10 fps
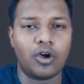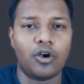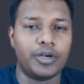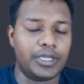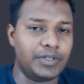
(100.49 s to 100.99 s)

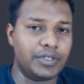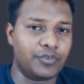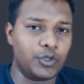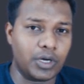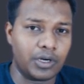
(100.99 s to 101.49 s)
or even
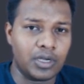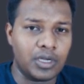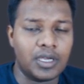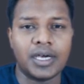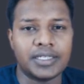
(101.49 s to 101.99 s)
if you are
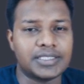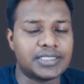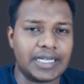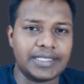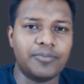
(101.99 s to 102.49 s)

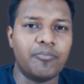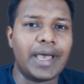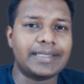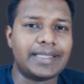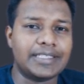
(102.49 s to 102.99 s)
understanding the
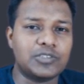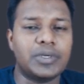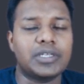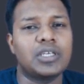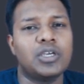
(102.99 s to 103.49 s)
math
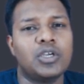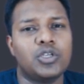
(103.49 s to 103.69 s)
aspect,